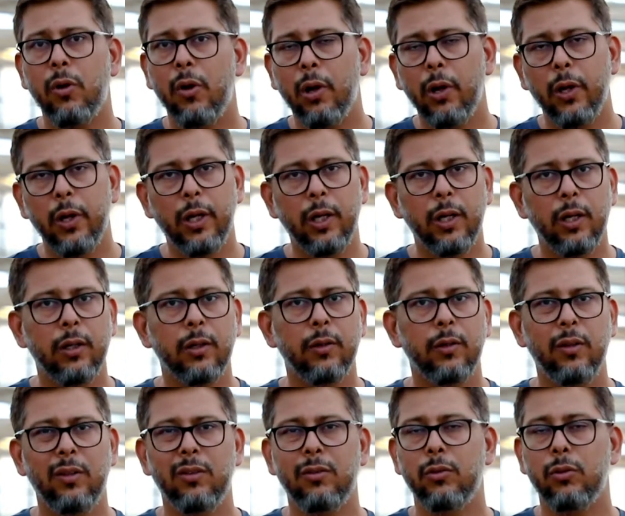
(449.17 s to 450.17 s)
oil.
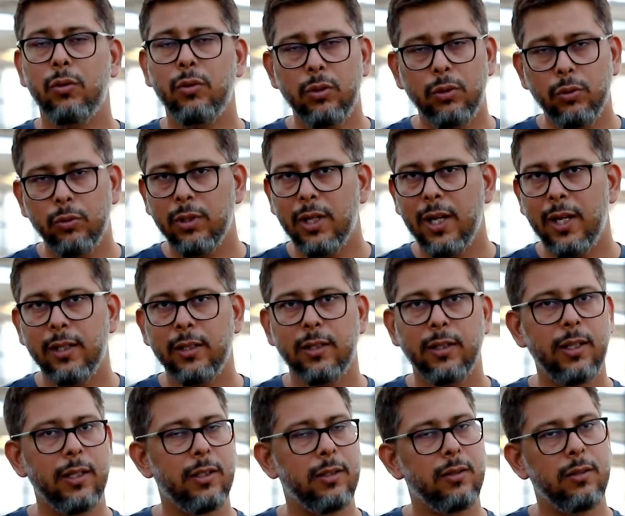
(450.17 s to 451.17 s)
Don't do
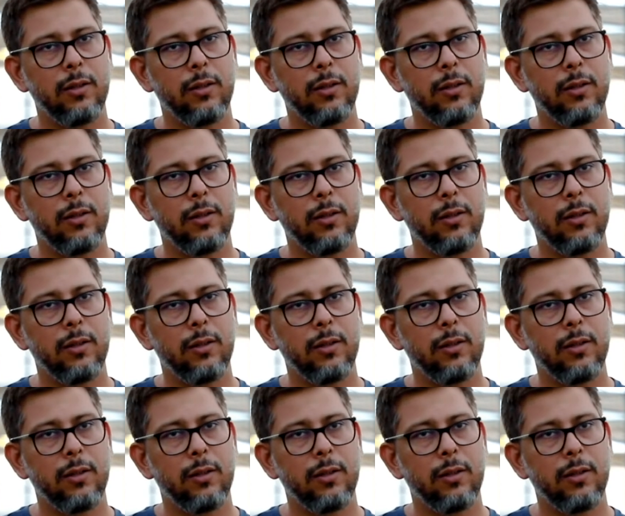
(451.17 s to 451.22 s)
that.